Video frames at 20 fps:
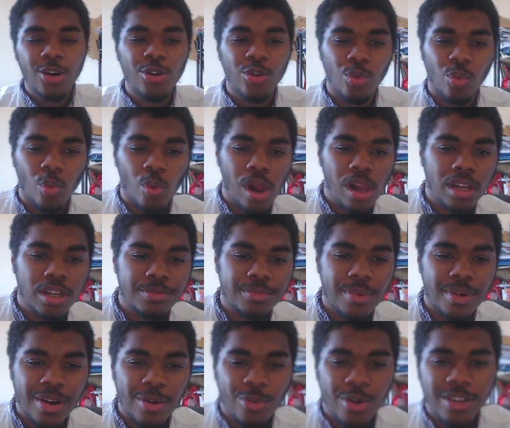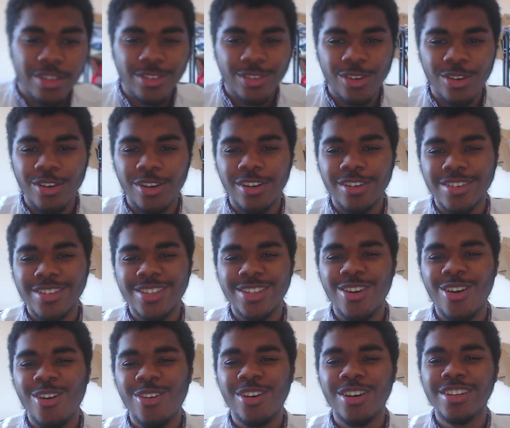and welcome, buddy. What is going on?
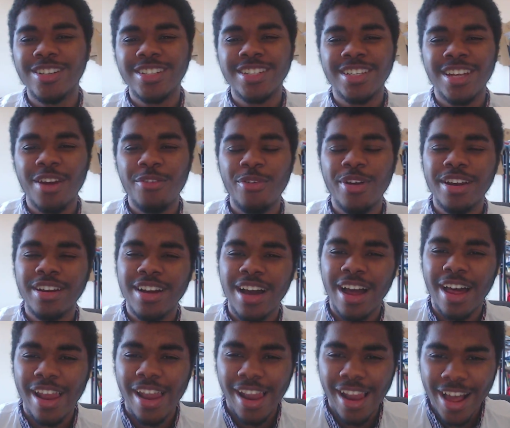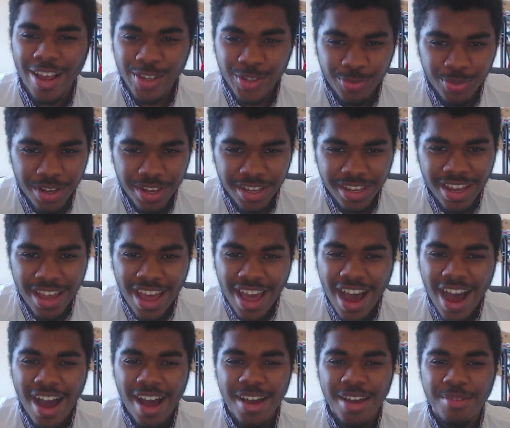So, considering that last week
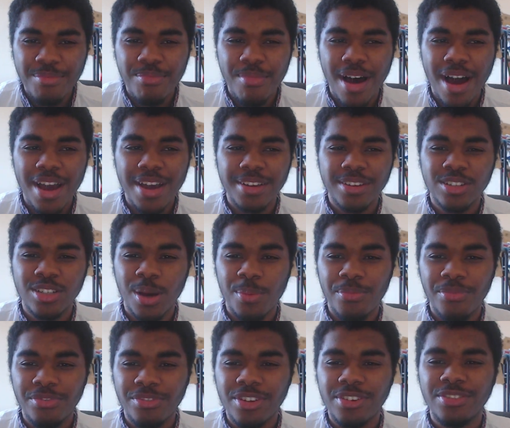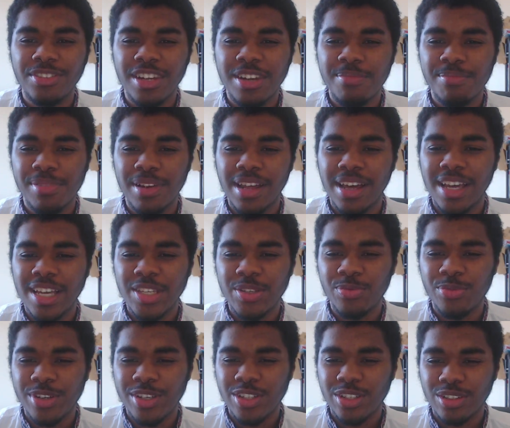in my top 15 players
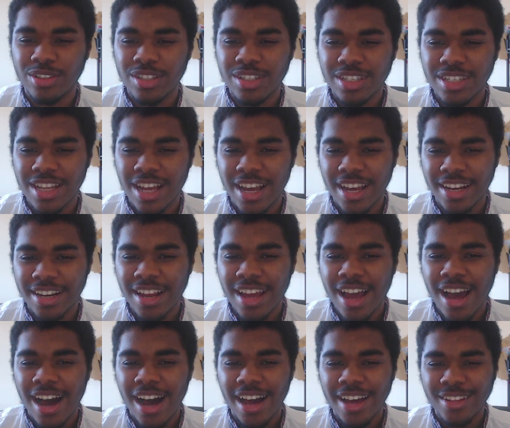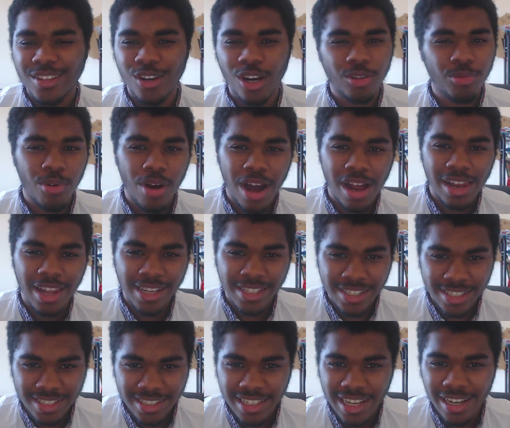we should sign, I talked about
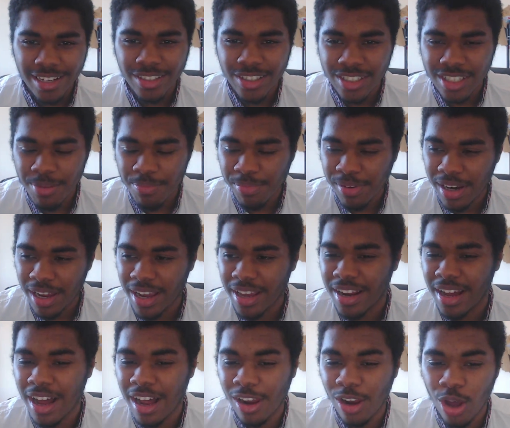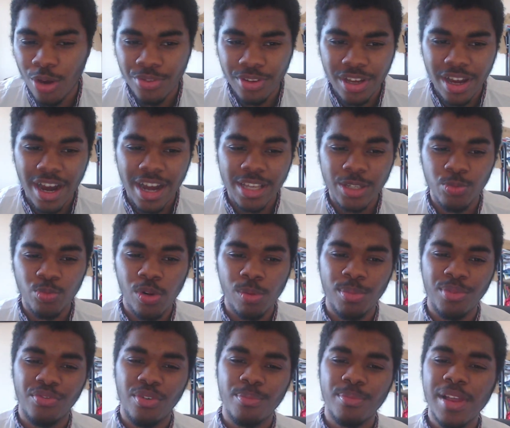Alexis Sanchez, a player that a lot of you guys will
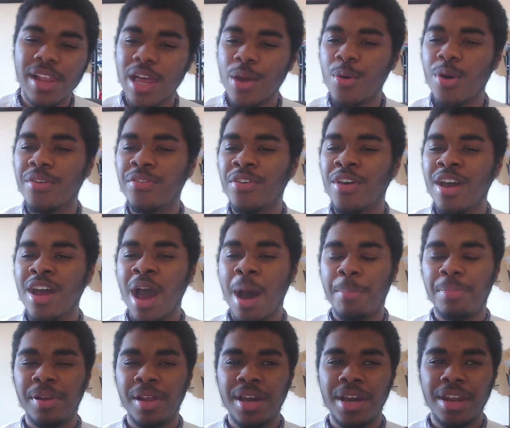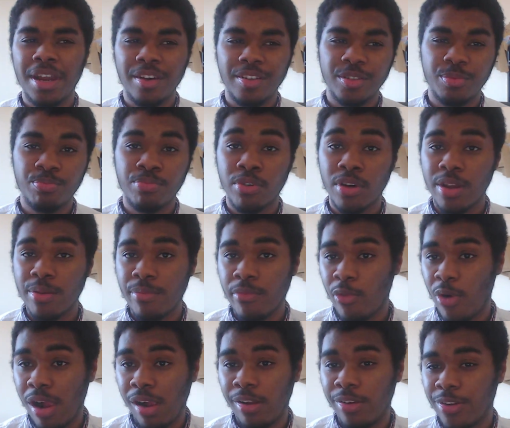be familiar with, a player that is pretty
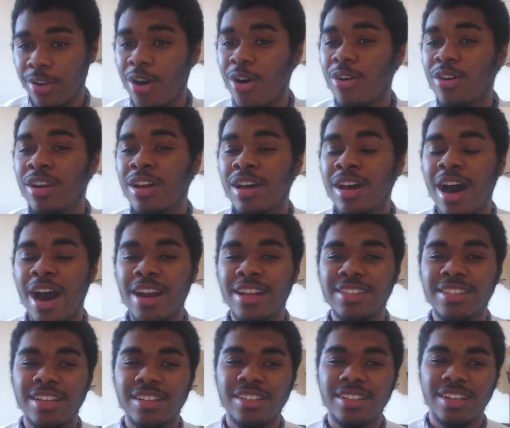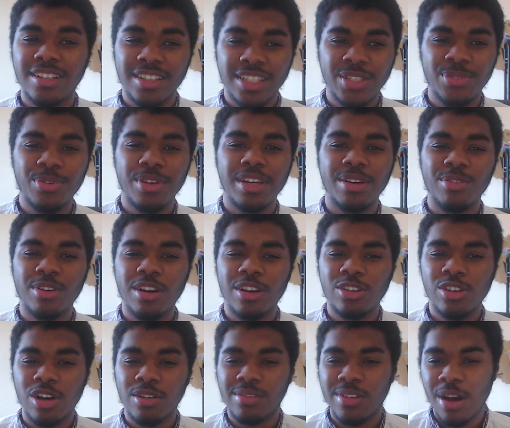well known. I decided that this week I'm going to
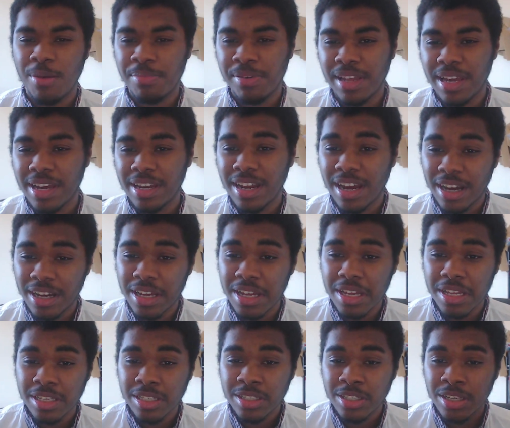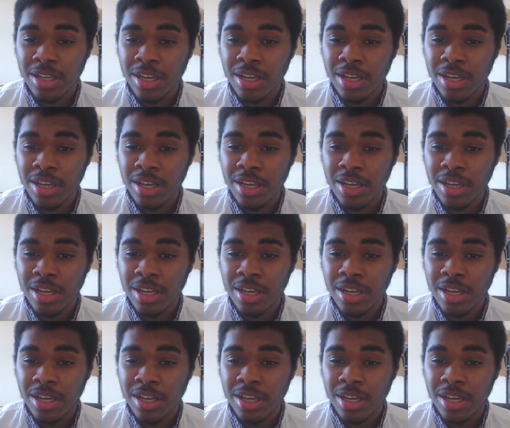talk about a player that is